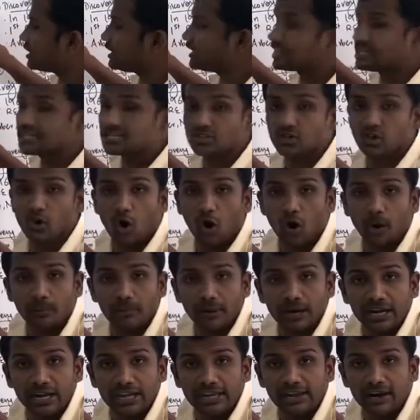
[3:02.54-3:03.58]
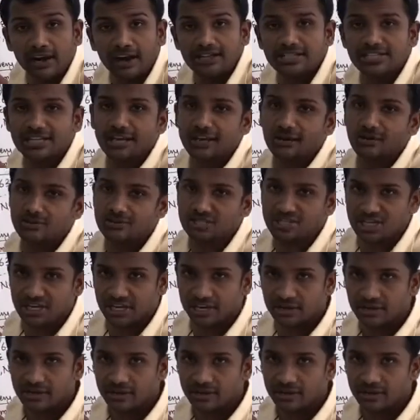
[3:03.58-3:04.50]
It is commonly asked question.